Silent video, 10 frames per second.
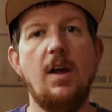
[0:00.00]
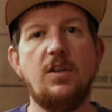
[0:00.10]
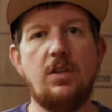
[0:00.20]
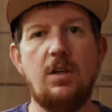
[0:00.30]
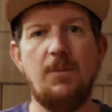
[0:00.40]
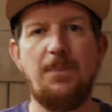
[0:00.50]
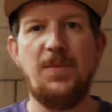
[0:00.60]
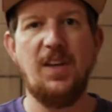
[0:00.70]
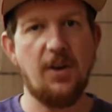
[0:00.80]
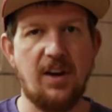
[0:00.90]
So
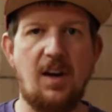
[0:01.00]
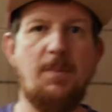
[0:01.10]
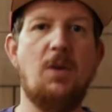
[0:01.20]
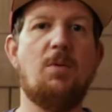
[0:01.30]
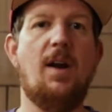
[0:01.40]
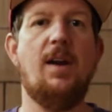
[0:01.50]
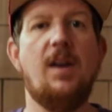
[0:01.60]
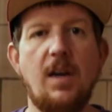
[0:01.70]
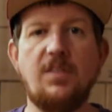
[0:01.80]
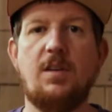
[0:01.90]
you're going to be running
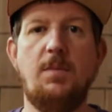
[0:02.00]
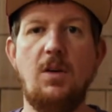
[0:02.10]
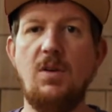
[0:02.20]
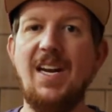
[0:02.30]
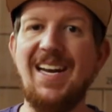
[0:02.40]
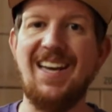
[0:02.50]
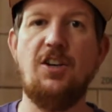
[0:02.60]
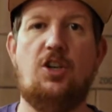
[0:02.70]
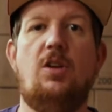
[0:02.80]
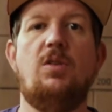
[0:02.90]
into some unique
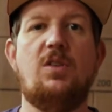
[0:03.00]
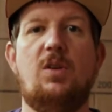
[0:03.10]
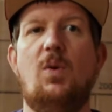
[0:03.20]
issues